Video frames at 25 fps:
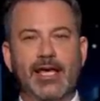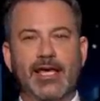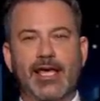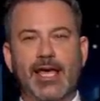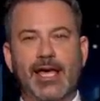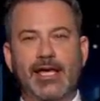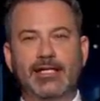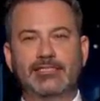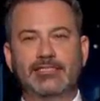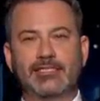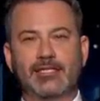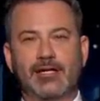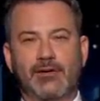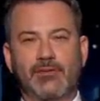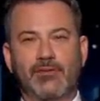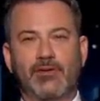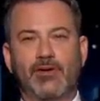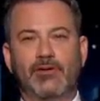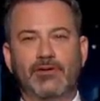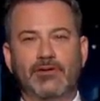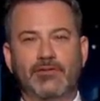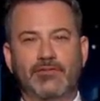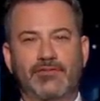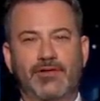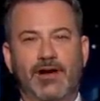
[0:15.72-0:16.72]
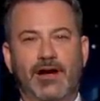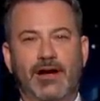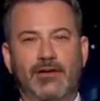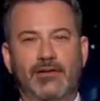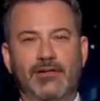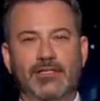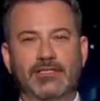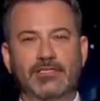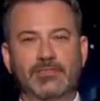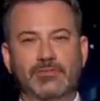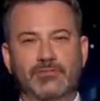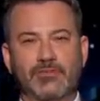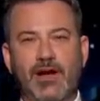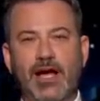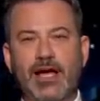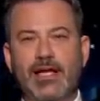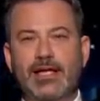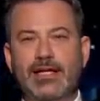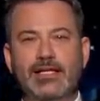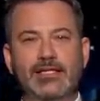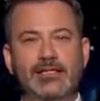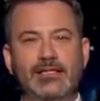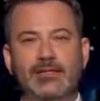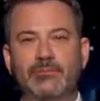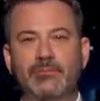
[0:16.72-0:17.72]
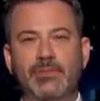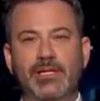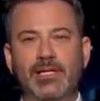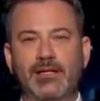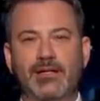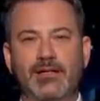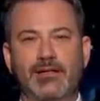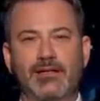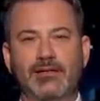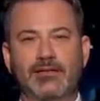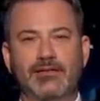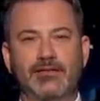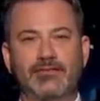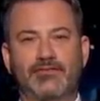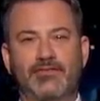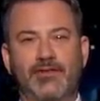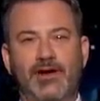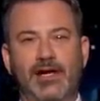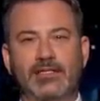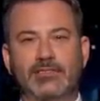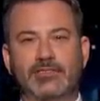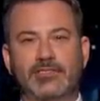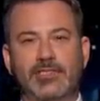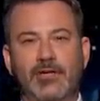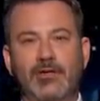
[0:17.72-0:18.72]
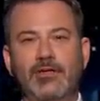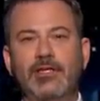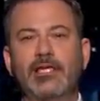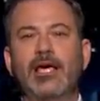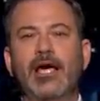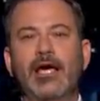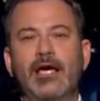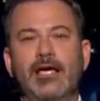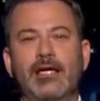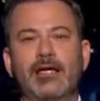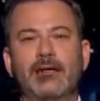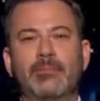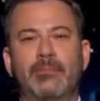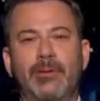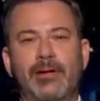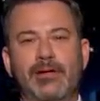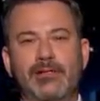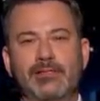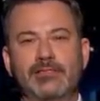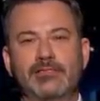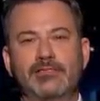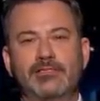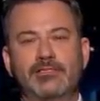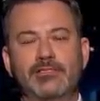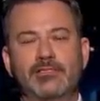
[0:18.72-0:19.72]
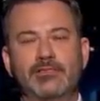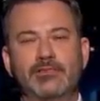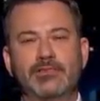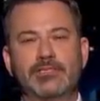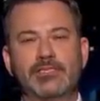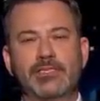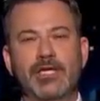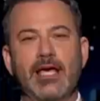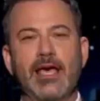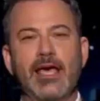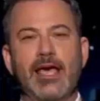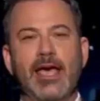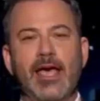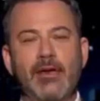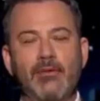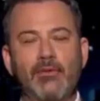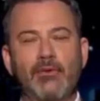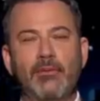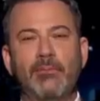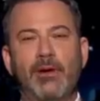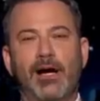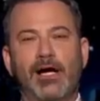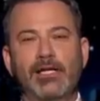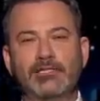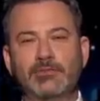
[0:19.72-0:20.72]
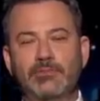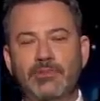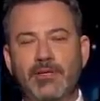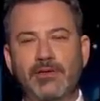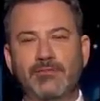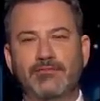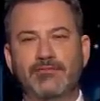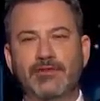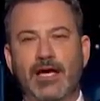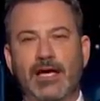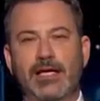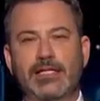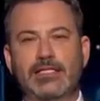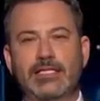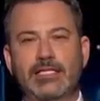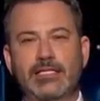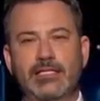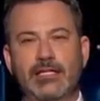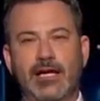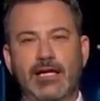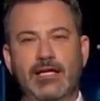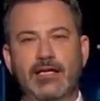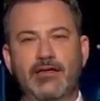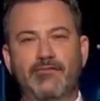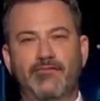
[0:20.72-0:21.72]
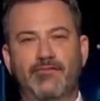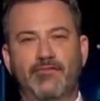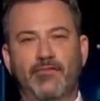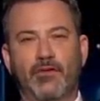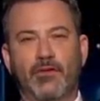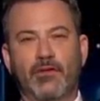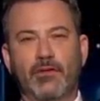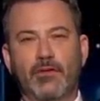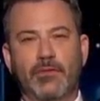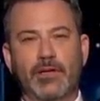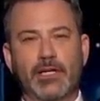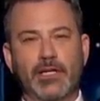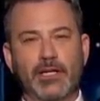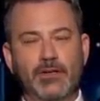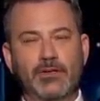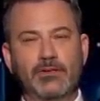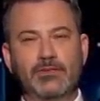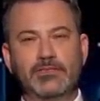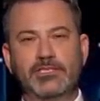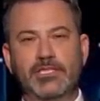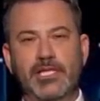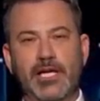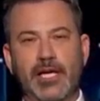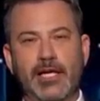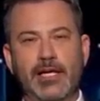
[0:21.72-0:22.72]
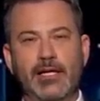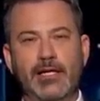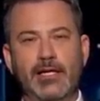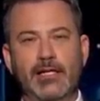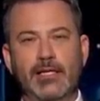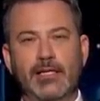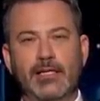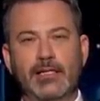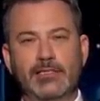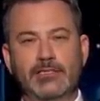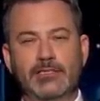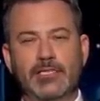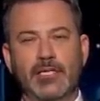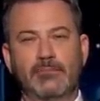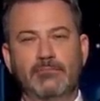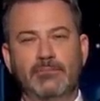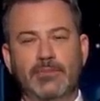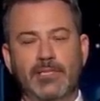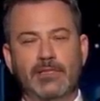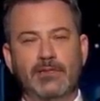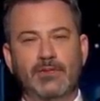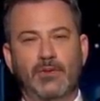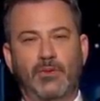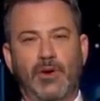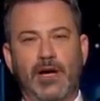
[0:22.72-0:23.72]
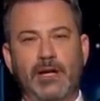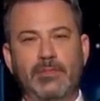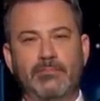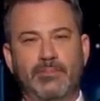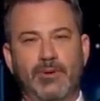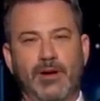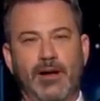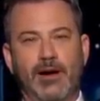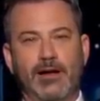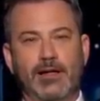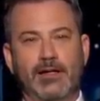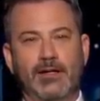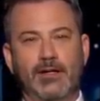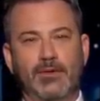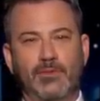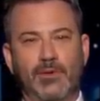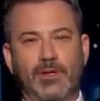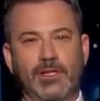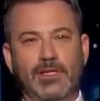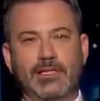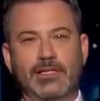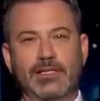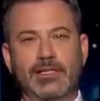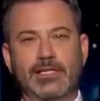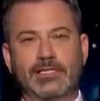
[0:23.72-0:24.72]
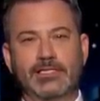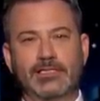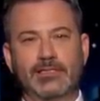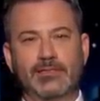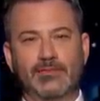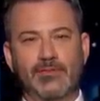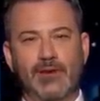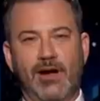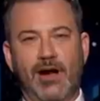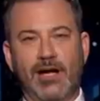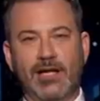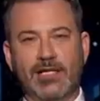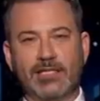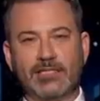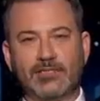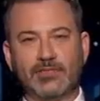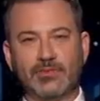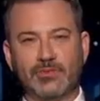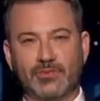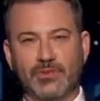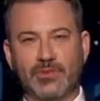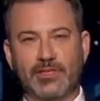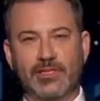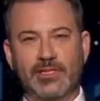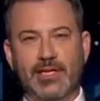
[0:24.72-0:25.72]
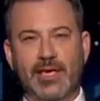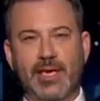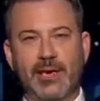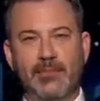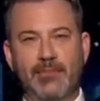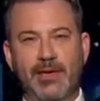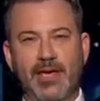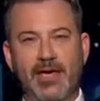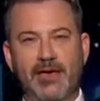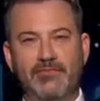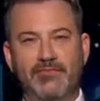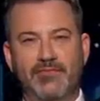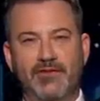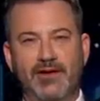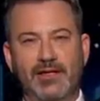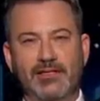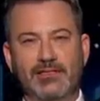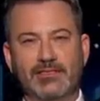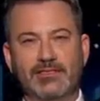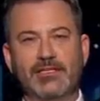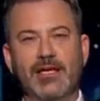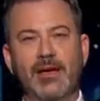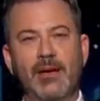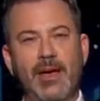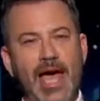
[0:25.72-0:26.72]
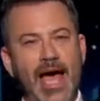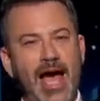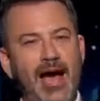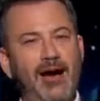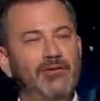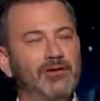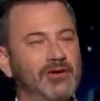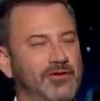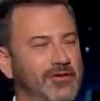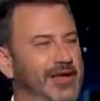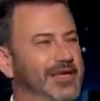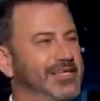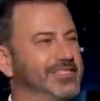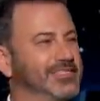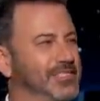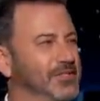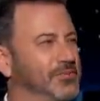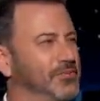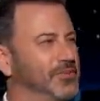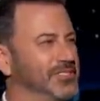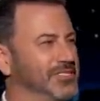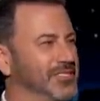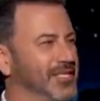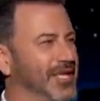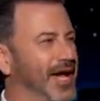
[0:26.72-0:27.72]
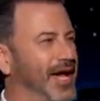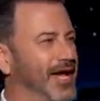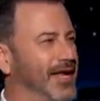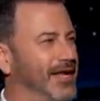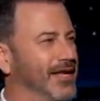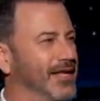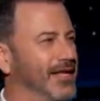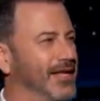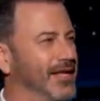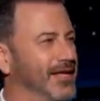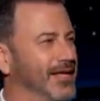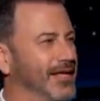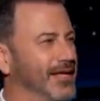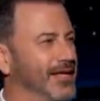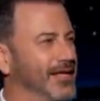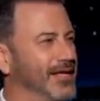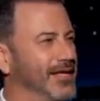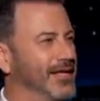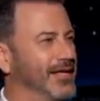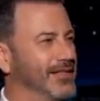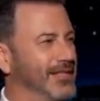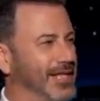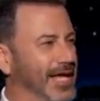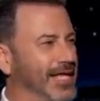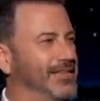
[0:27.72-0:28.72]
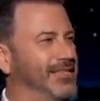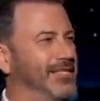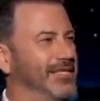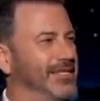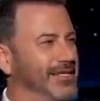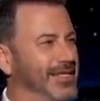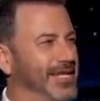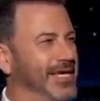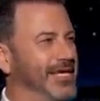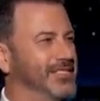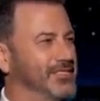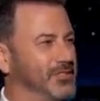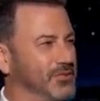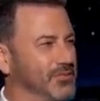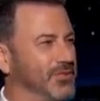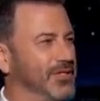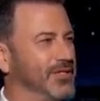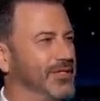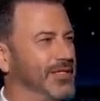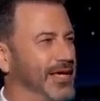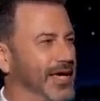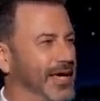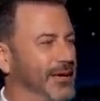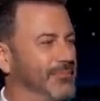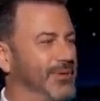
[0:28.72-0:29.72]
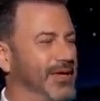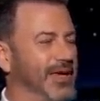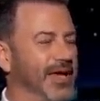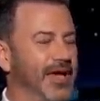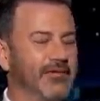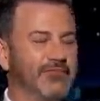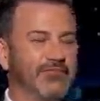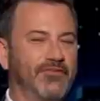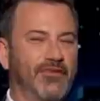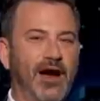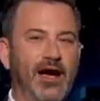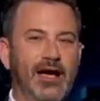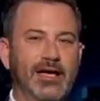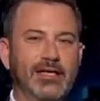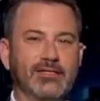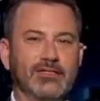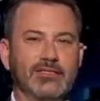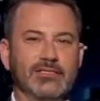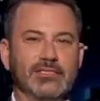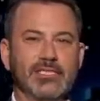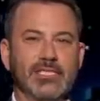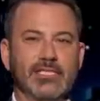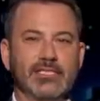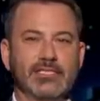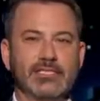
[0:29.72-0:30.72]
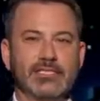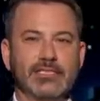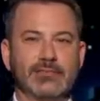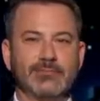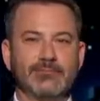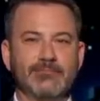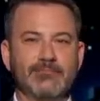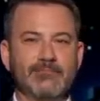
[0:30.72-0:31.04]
gets coronavirus right in the middle of the finals. The only thing I can compare this to is it reminds me of nineteen ninety-four when O J jumped in the white Bronco while the Knicks and Rockets were in the N B A Finals. I mean, how crazy was that? That the Knicks were in the N B A Finals. It's, it's